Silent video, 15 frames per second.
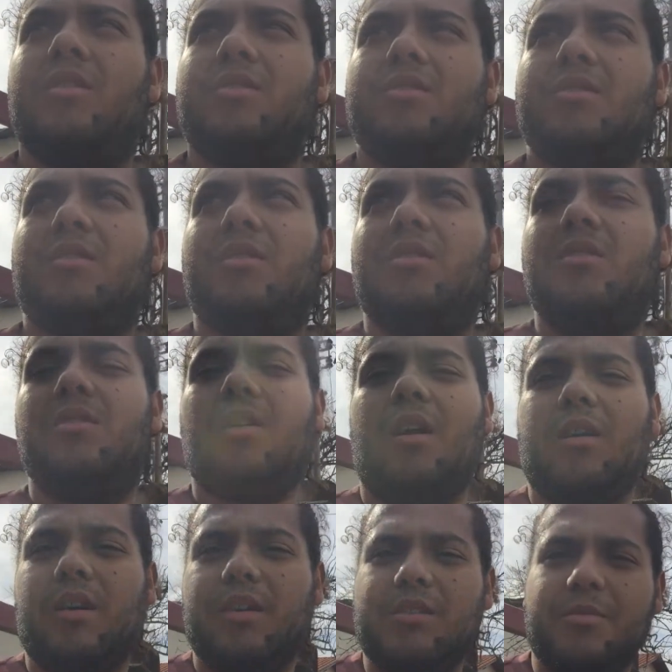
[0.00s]
So
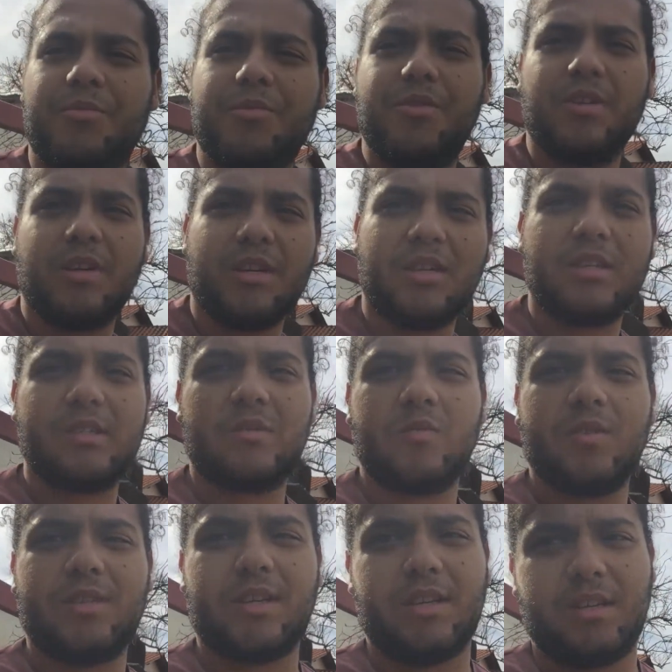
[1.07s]
I'll catch up with you guys
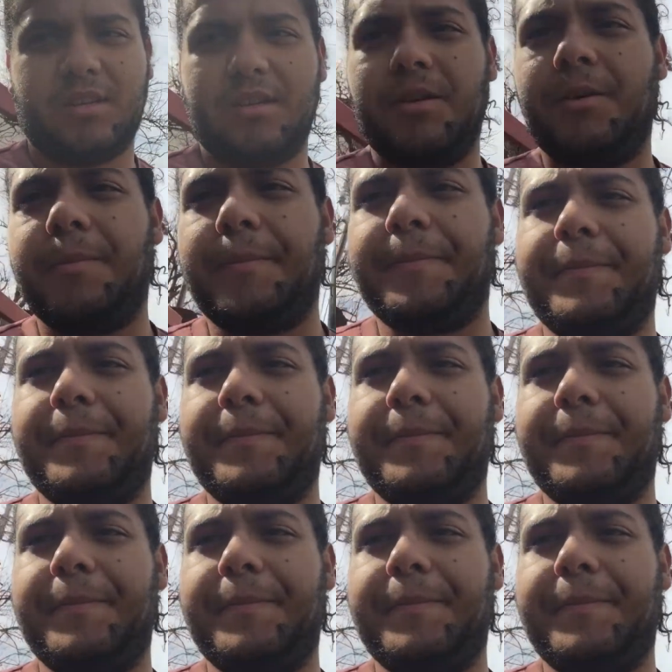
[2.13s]
once I get there.